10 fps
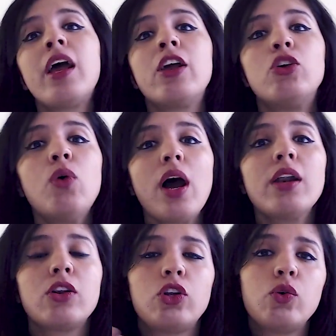You are
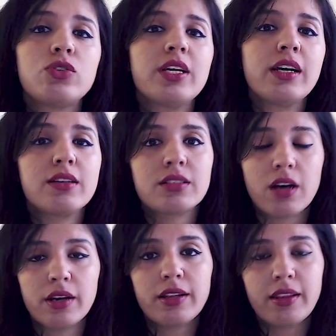using a
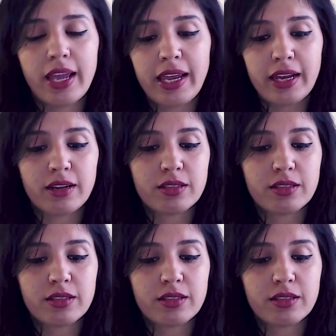certain thing in a